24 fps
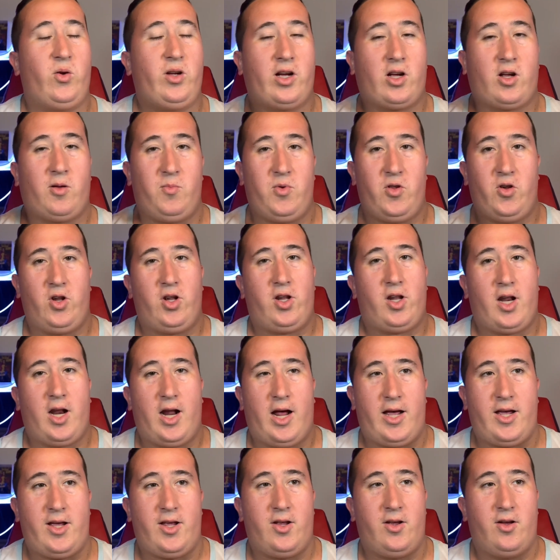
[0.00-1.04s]
a community
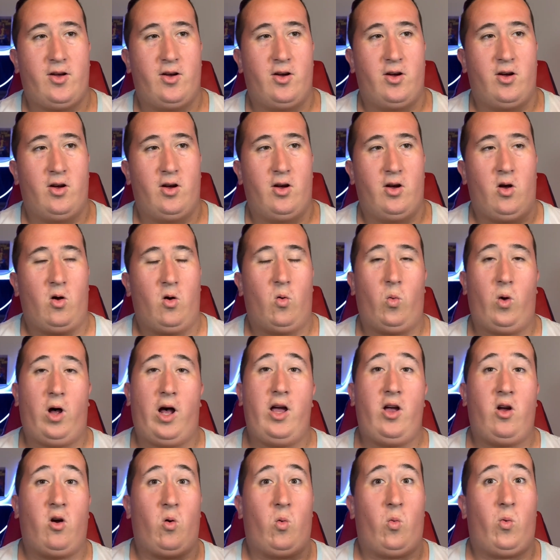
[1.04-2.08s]
night, why
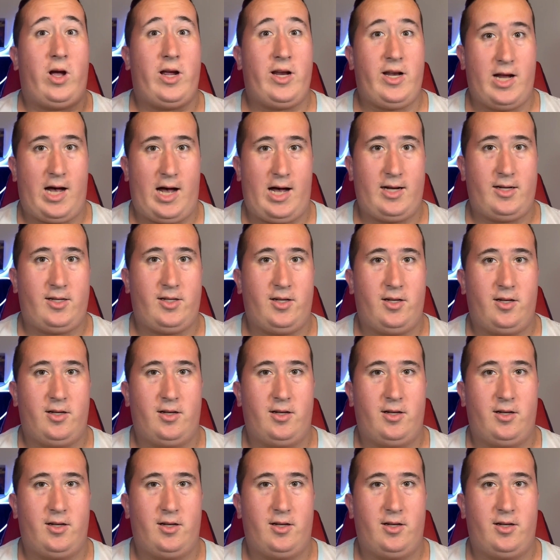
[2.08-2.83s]
or why not?